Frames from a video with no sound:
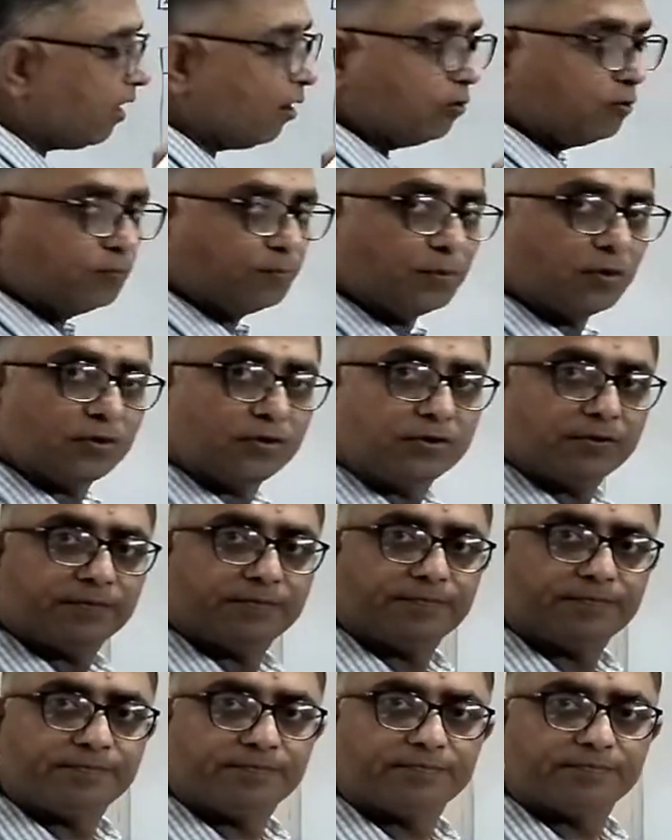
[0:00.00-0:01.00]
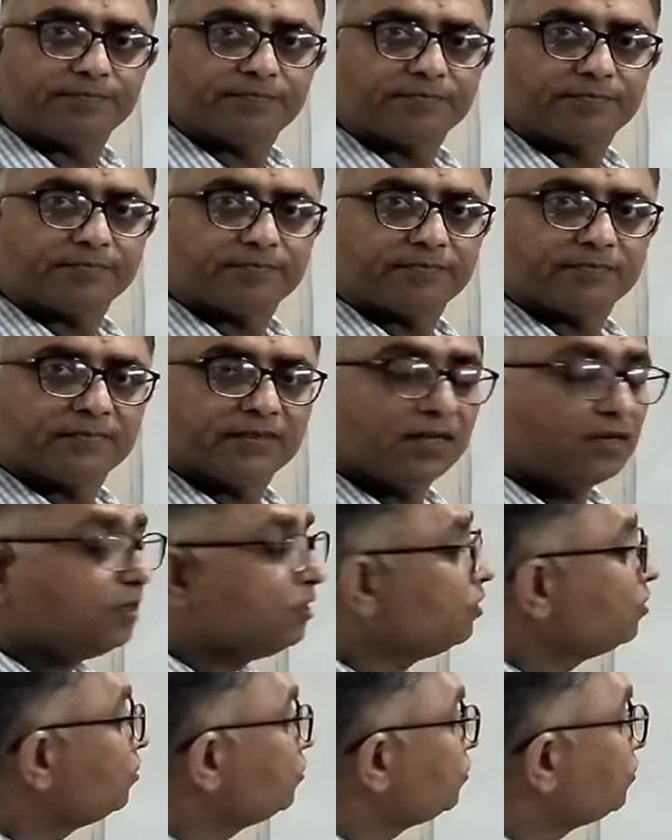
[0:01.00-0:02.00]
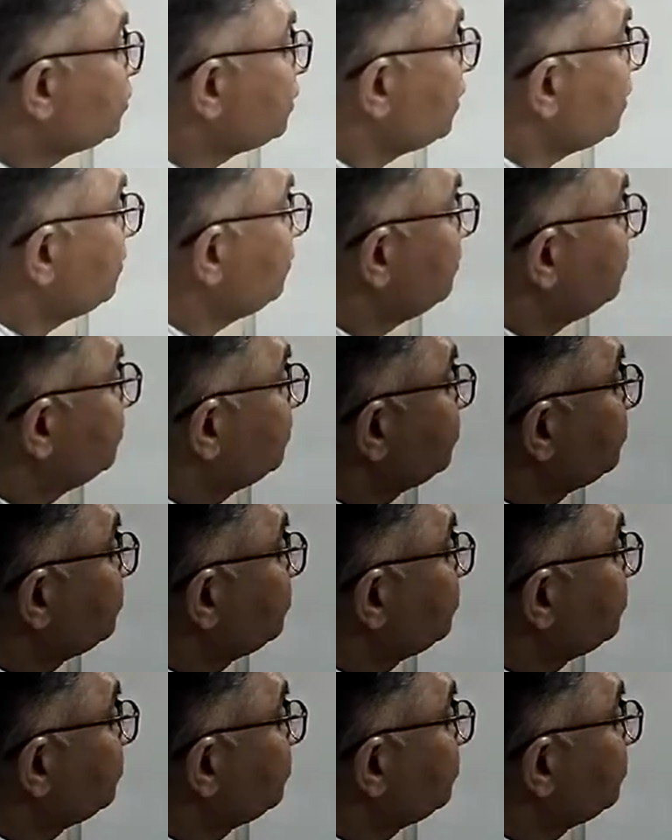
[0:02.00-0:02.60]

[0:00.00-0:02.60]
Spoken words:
output. C.